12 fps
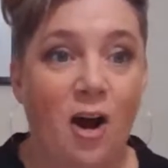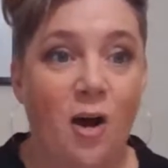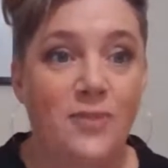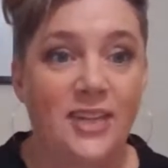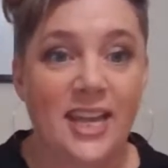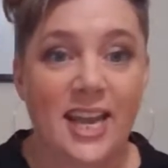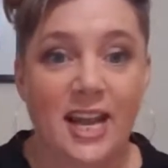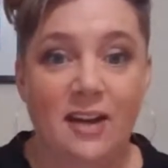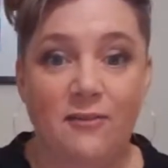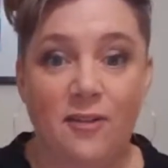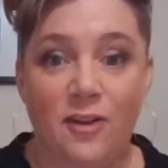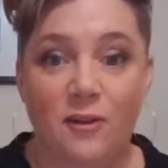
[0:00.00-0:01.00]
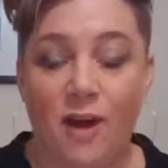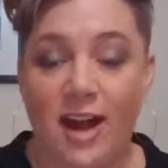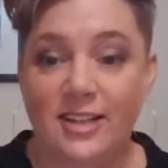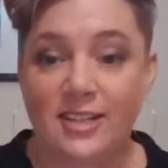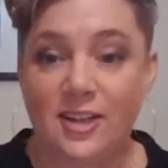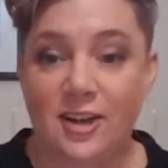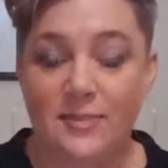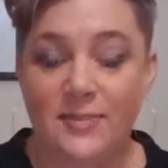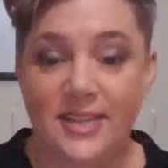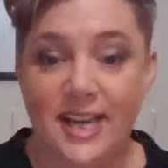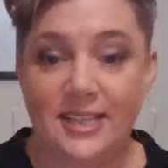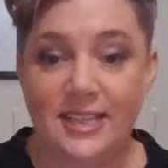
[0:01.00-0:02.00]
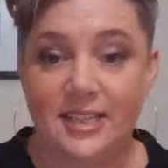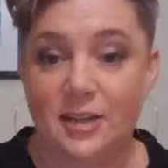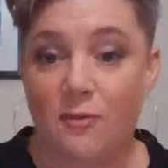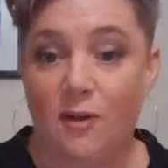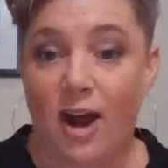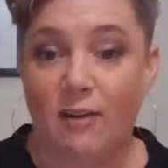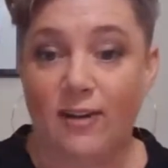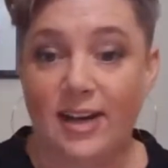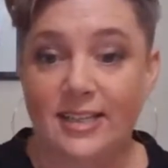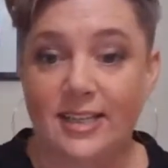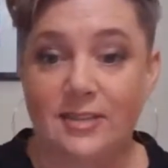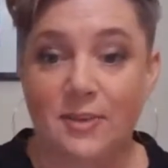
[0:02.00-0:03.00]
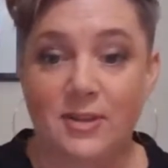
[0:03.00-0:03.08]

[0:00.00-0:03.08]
opting in for the right circumstances and the right reasons.